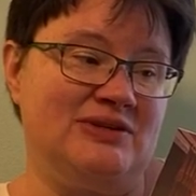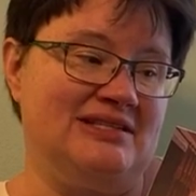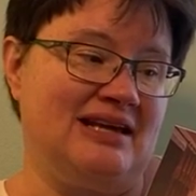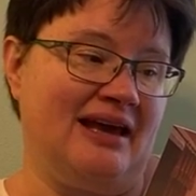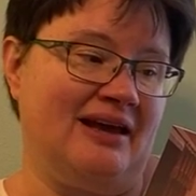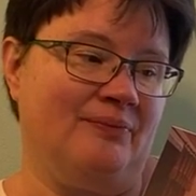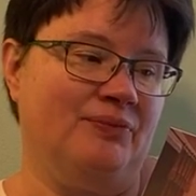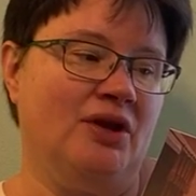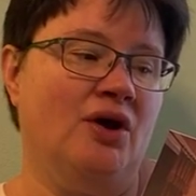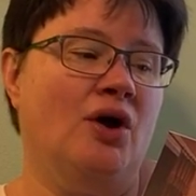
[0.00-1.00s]
would say,
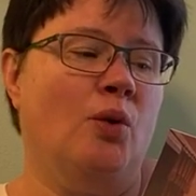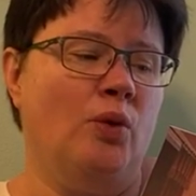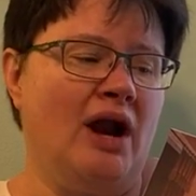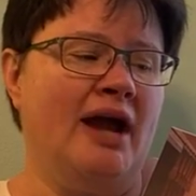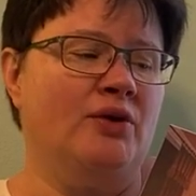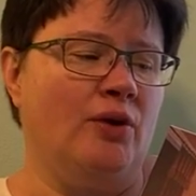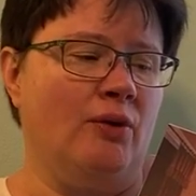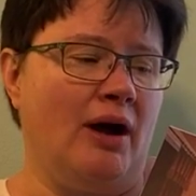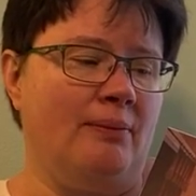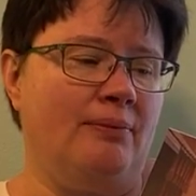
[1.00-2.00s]
When I
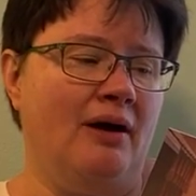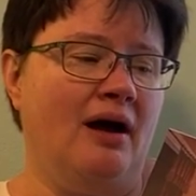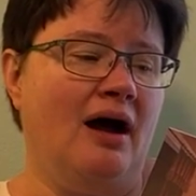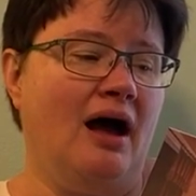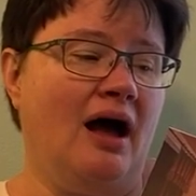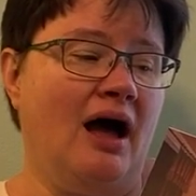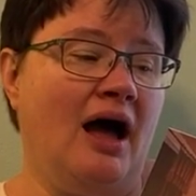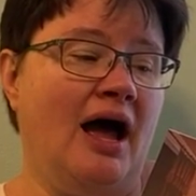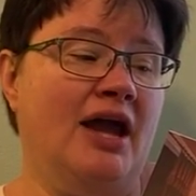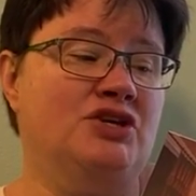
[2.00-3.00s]
grow up,
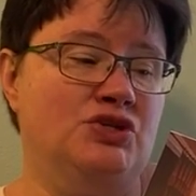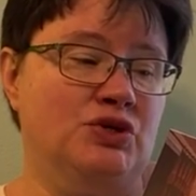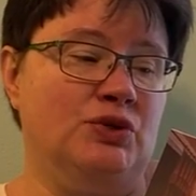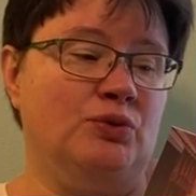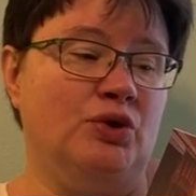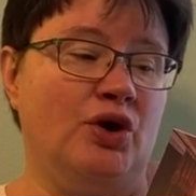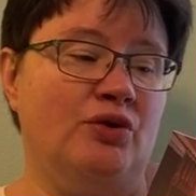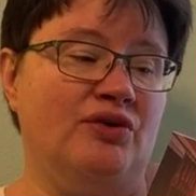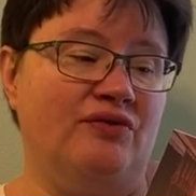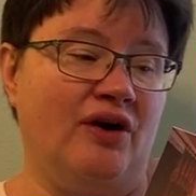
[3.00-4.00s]
I too will go
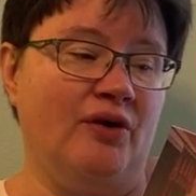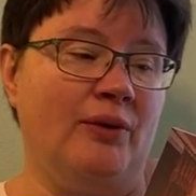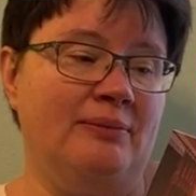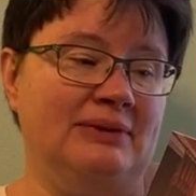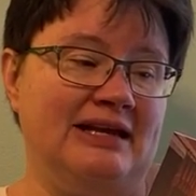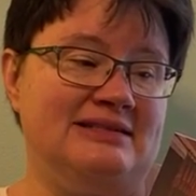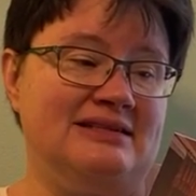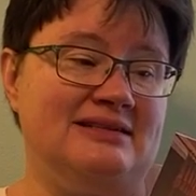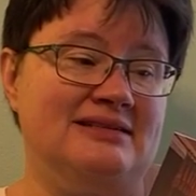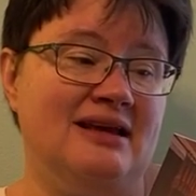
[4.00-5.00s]
to faraway
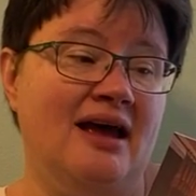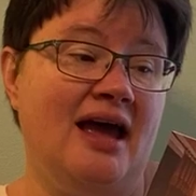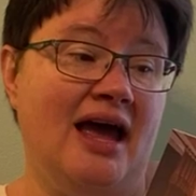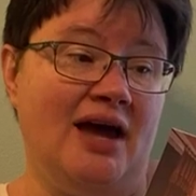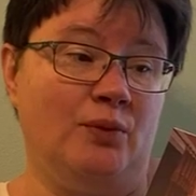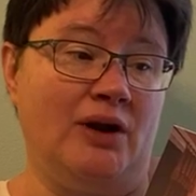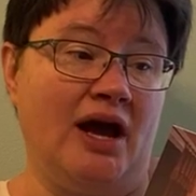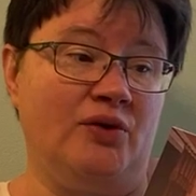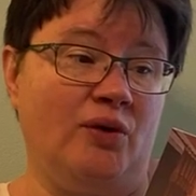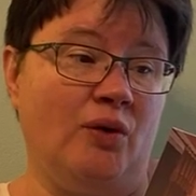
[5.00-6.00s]
places, and when
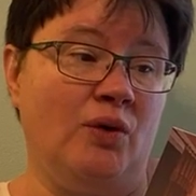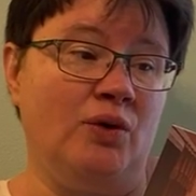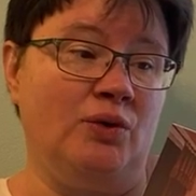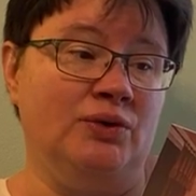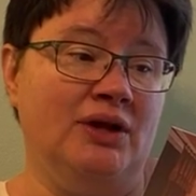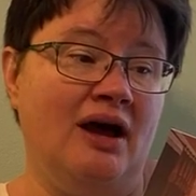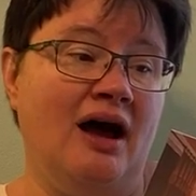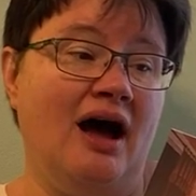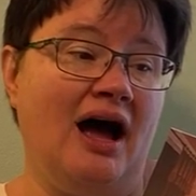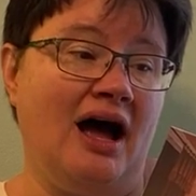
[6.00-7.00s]
I grow old,
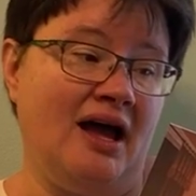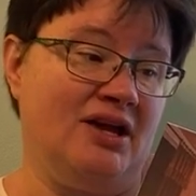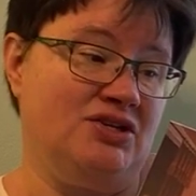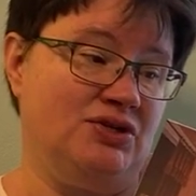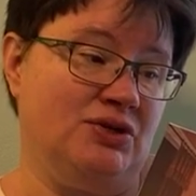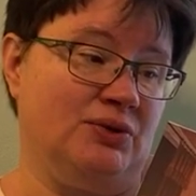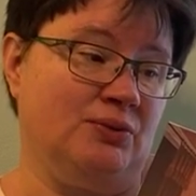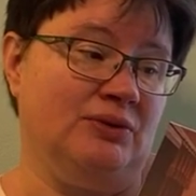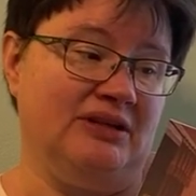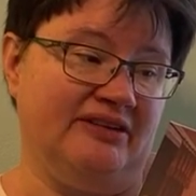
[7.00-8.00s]
I too
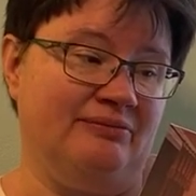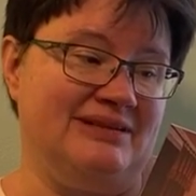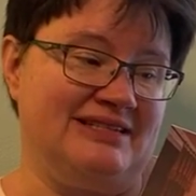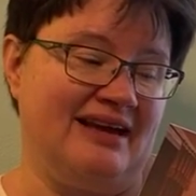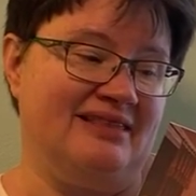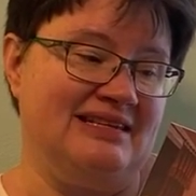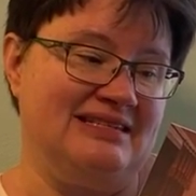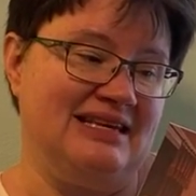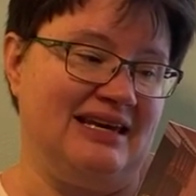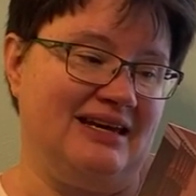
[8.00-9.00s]
will live beside the
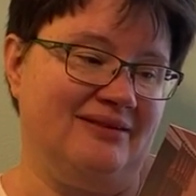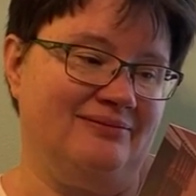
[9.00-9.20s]
sea.